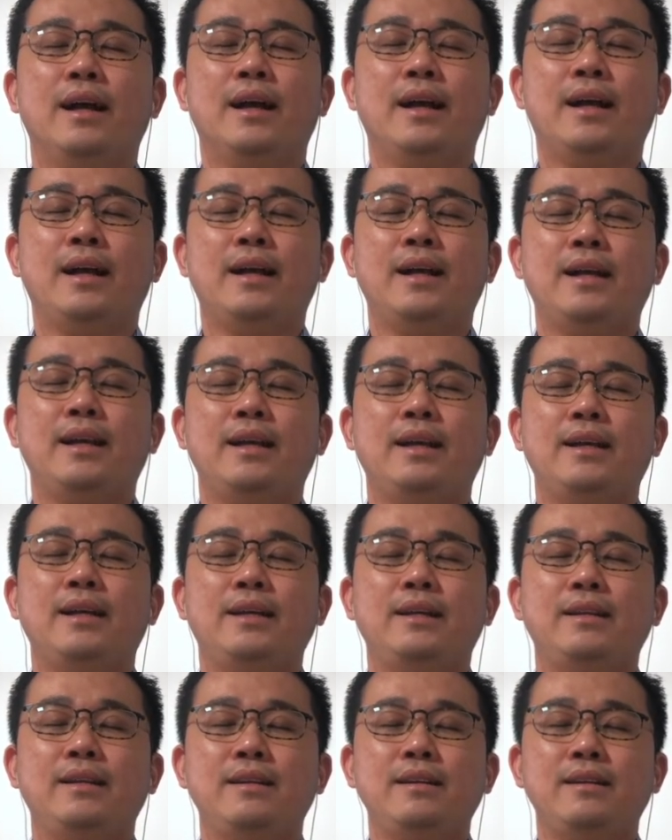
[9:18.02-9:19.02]

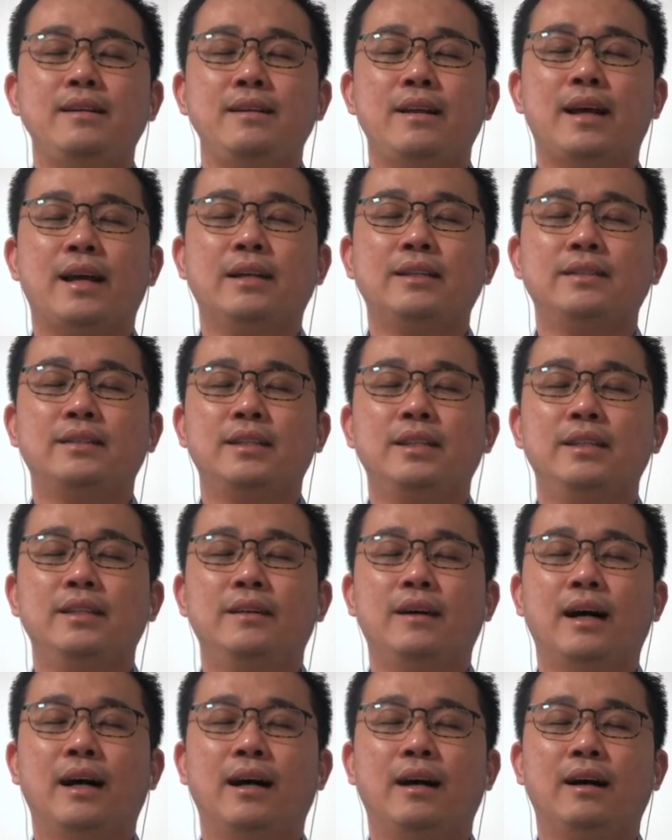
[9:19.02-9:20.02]
and exhale
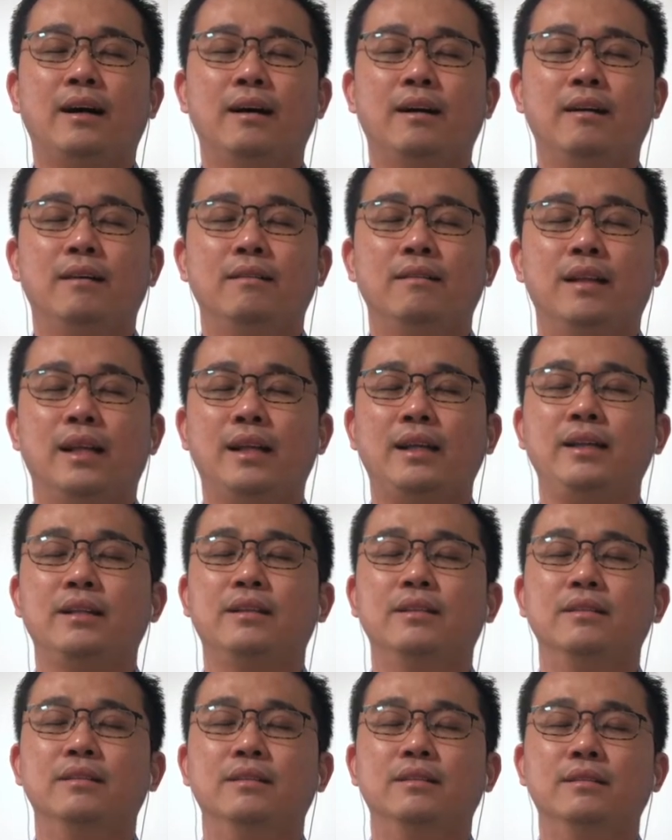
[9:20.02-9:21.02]
out. Let it
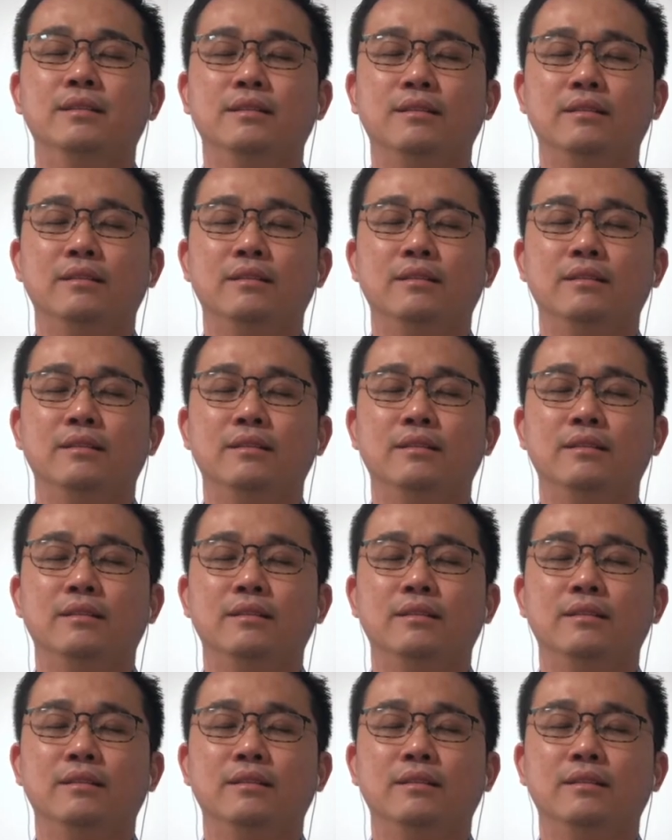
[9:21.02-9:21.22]
go.